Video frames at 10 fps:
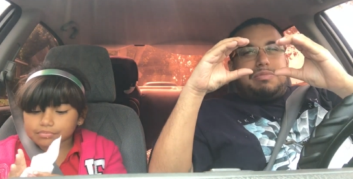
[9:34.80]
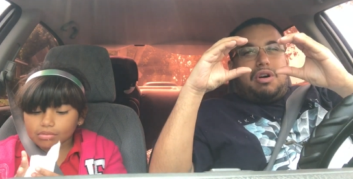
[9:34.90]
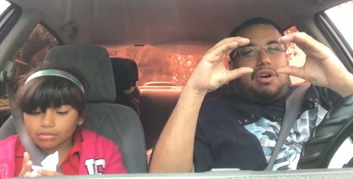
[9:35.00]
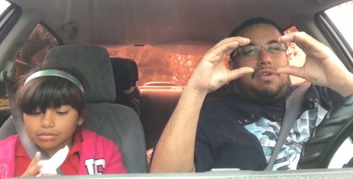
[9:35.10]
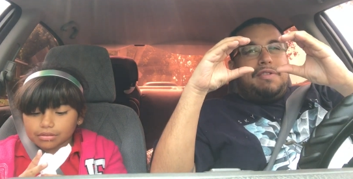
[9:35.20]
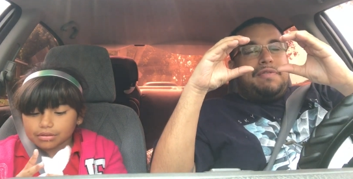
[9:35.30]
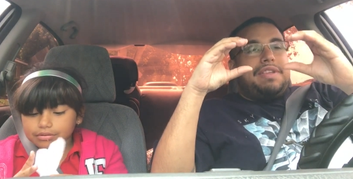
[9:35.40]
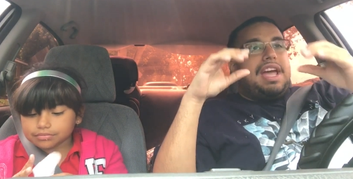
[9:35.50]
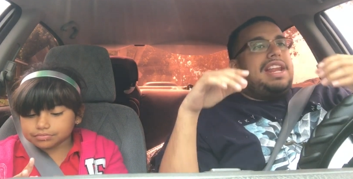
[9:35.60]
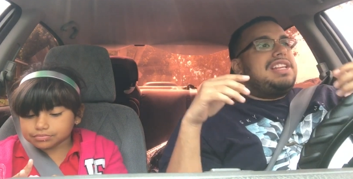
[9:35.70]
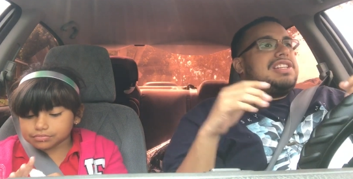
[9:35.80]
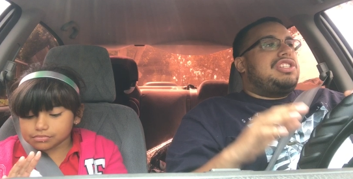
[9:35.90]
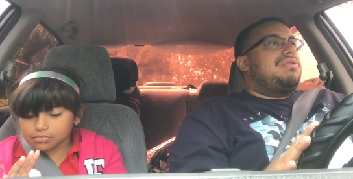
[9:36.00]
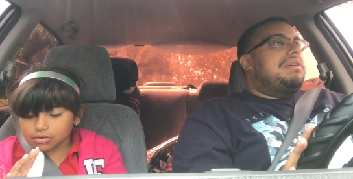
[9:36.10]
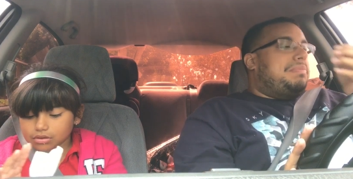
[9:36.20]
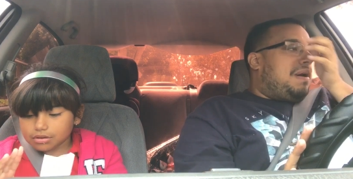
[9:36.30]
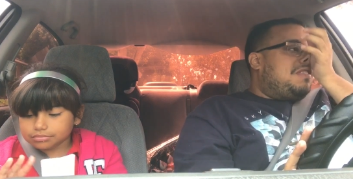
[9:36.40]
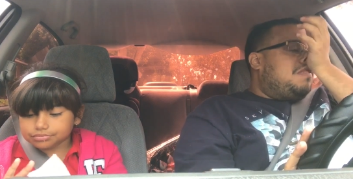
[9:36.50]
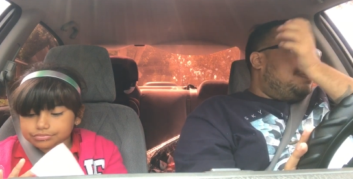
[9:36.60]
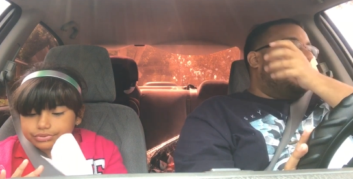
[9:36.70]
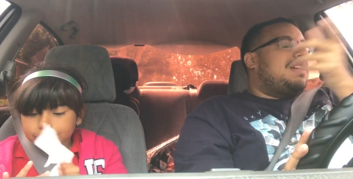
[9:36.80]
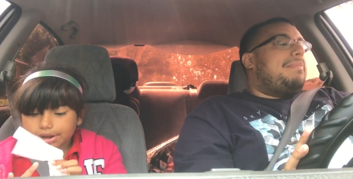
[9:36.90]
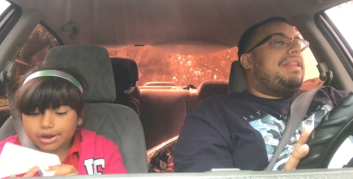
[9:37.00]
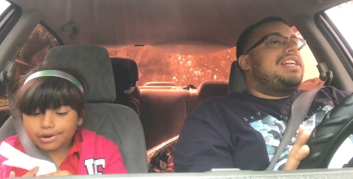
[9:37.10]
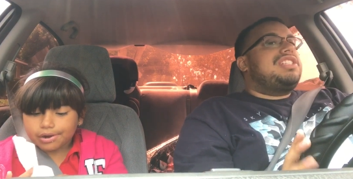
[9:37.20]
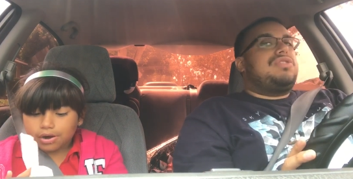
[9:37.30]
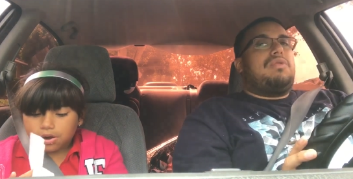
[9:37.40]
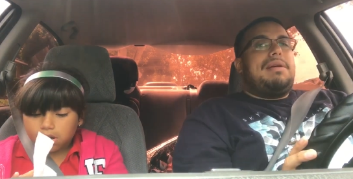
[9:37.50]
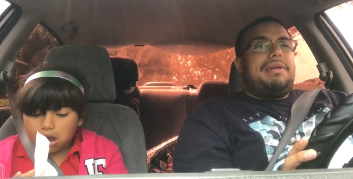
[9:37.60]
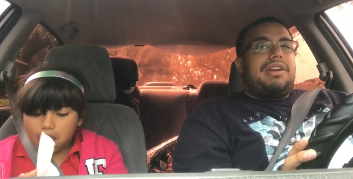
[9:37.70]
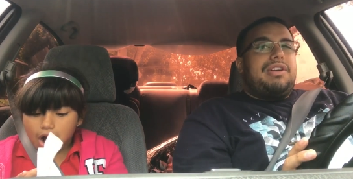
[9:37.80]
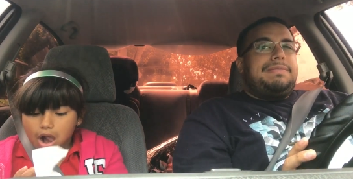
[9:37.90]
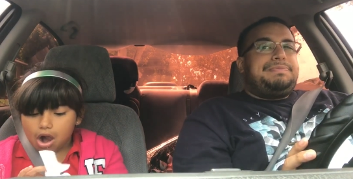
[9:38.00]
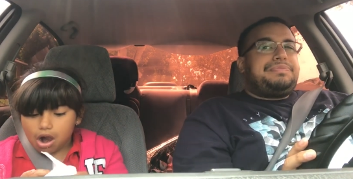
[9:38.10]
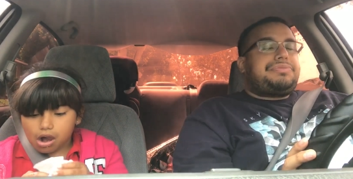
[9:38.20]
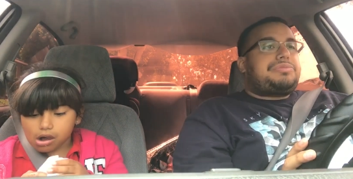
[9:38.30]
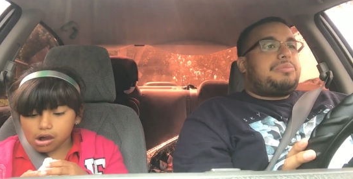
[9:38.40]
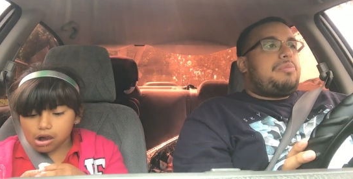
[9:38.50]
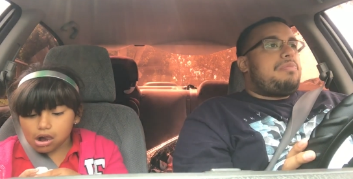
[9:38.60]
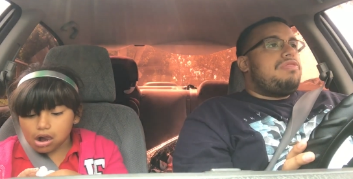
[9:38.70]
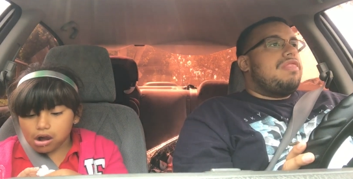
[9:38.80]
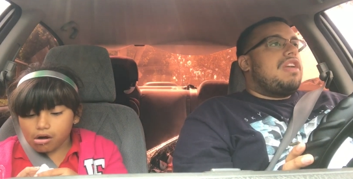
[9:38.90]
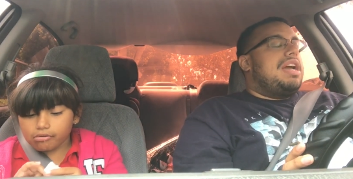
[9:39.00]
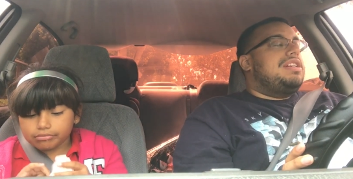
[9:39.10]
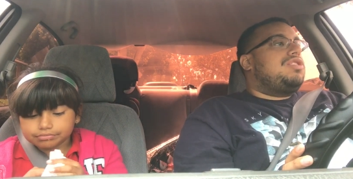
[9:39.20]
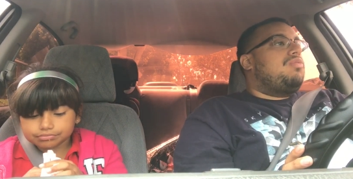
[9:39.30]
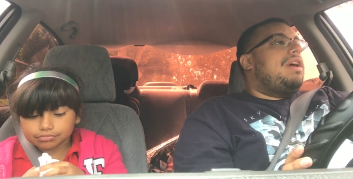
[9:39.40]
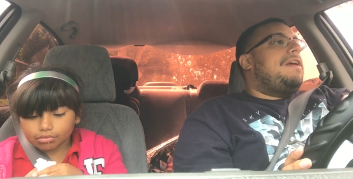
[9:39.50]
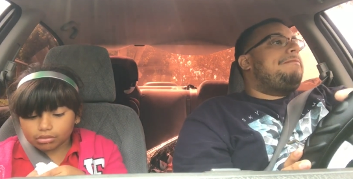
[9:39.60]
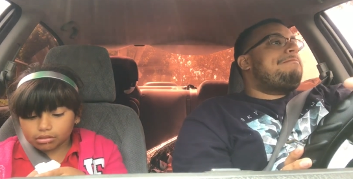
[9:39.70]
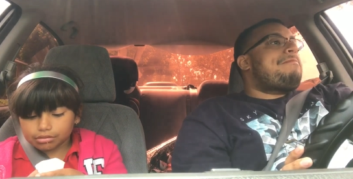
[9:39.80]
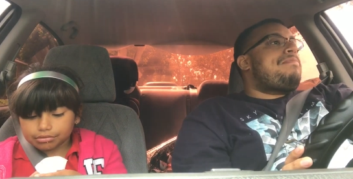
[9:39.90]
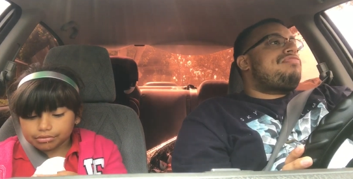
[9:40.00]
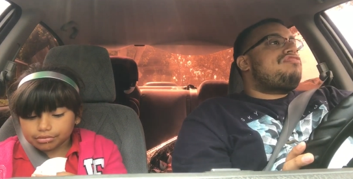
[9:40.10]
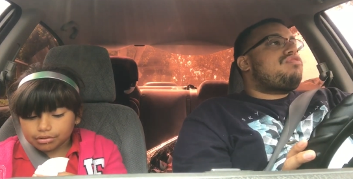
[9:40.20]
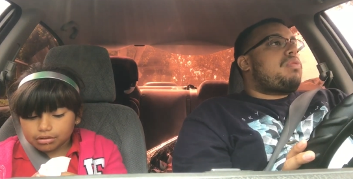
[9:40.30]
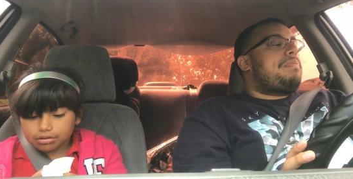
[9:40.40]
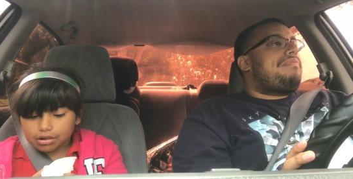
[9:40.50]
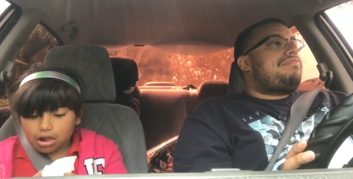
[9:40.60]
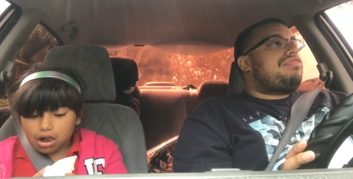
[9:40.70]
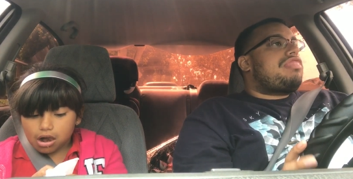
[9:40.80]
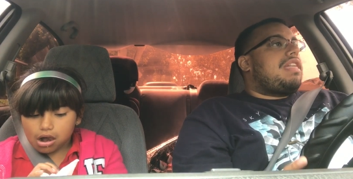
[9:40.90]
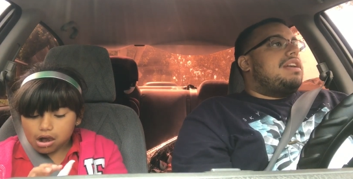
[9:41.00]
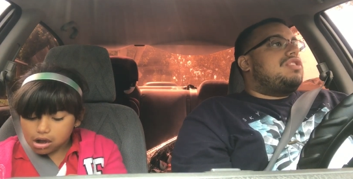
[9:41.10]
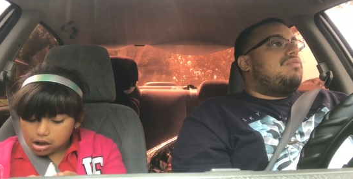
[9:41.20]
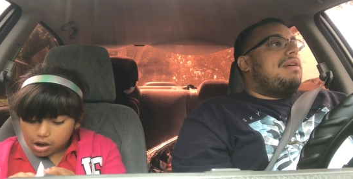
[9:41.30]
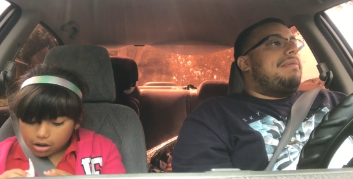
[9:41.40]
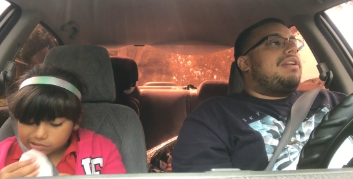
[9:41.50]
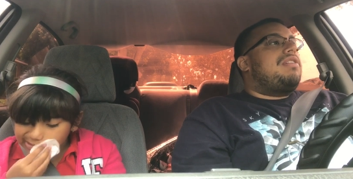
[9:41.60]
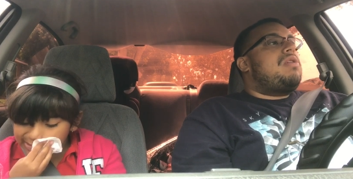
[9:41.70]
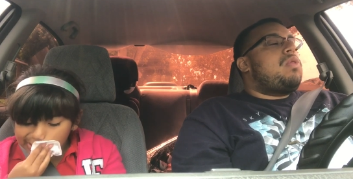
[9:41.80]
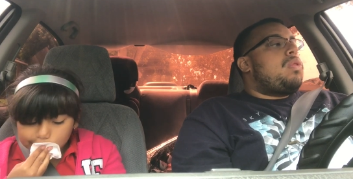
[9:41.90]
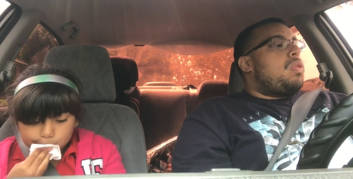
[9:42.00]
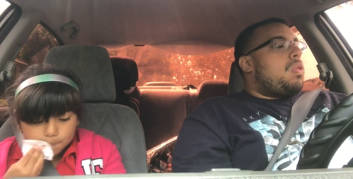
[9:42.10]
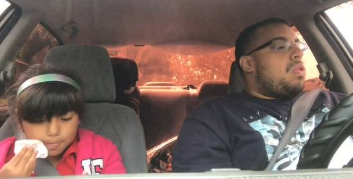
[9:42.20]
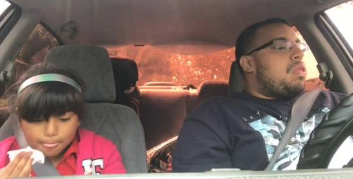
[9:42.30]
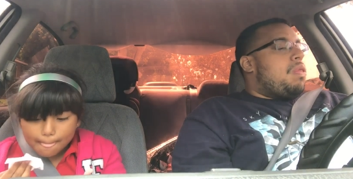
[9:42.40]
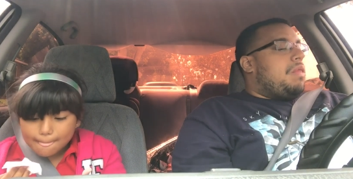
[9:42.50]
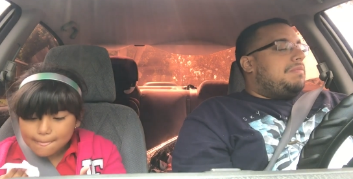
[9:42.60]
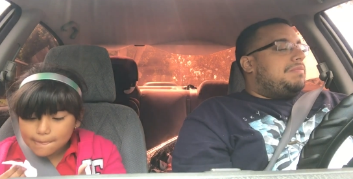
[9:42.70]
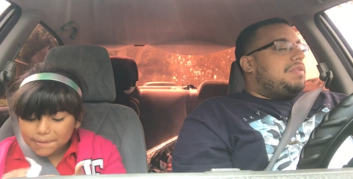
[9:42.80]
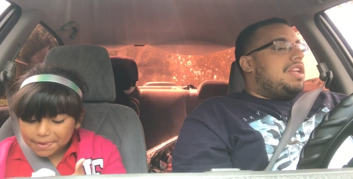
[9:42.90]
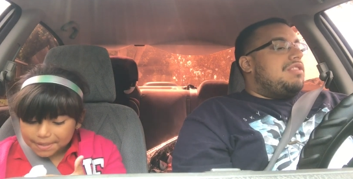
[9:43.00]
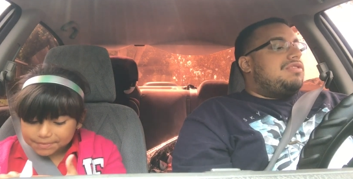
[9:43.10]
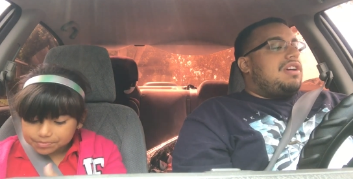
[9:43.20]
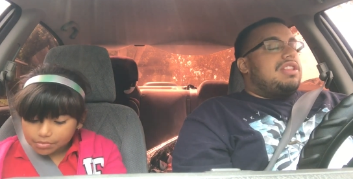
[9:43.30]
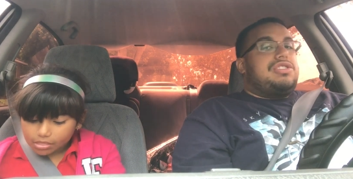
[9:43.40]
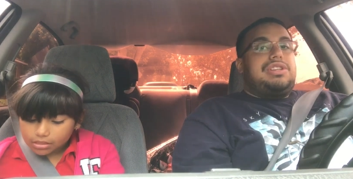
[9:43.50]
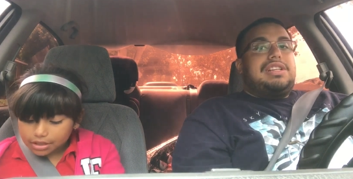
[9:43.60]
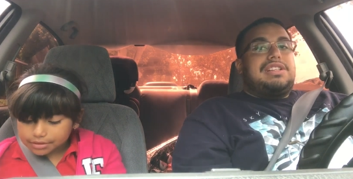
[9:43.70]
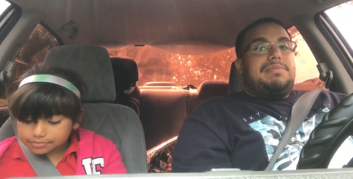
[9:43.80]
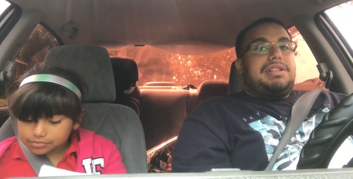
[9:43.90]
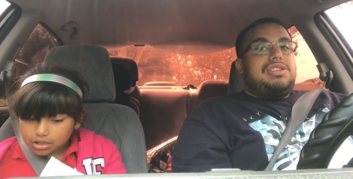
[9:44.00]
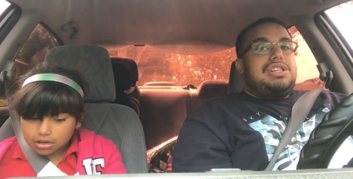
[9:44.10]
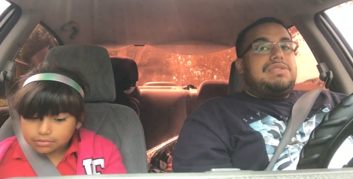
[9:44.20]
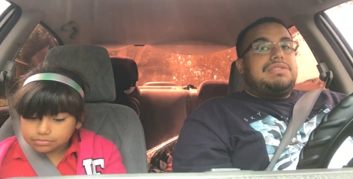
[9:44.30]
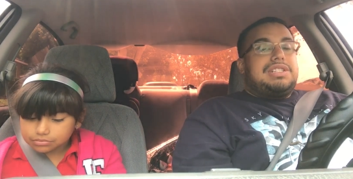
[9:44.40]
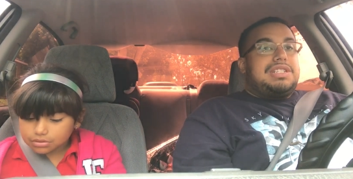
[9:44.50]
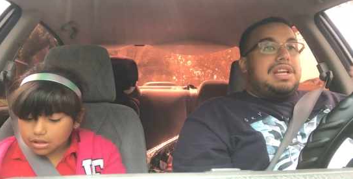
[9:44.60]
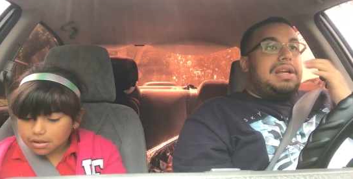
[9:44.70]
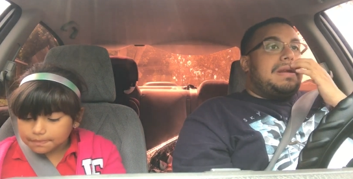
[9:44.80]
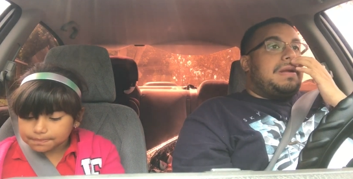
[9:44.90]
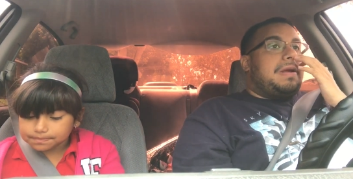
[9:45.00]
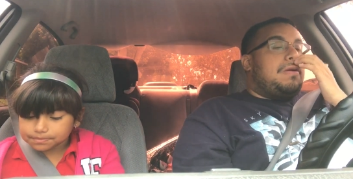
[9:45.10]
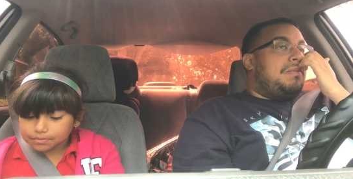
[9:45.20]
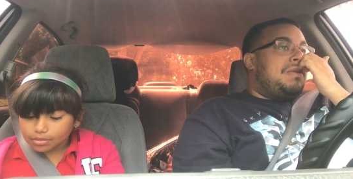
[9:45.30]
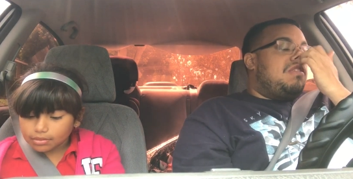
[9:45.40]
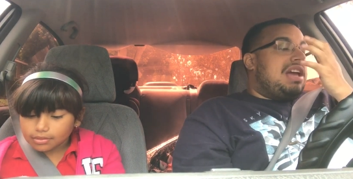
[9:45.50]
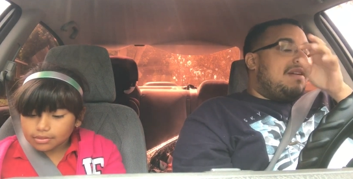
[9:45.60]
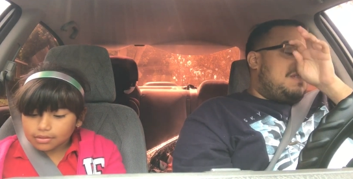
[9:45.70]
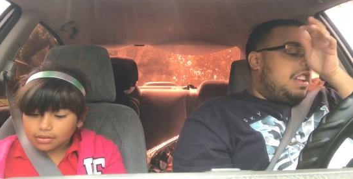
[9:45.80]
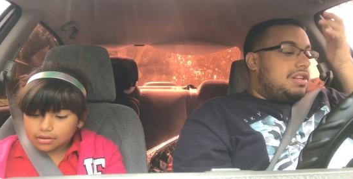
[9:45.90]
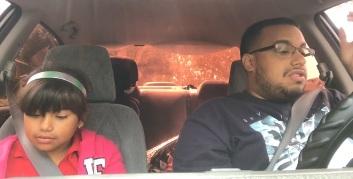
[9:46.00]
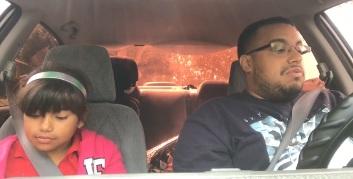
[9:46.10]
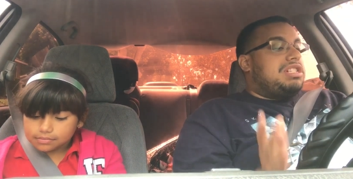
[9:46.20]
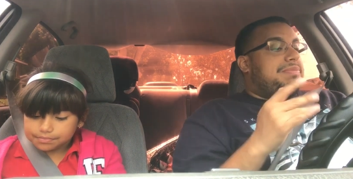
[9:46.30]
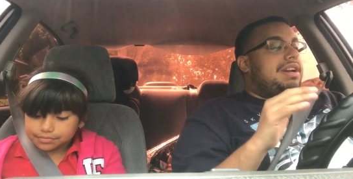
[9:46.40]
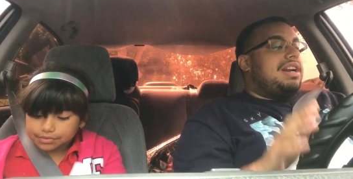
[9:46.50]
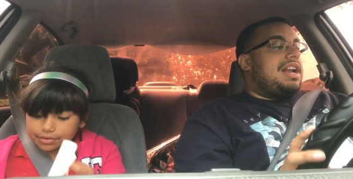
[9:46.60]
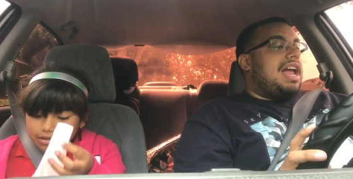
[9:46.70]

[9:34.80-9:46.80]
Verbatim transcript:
Speaker 1: small, and it's such a ripoff to me. That place is way bigger, and it's way, it's way better. And you saw the cheese. I mean, the cheese was insane, you know. But we have an eight, so we split it in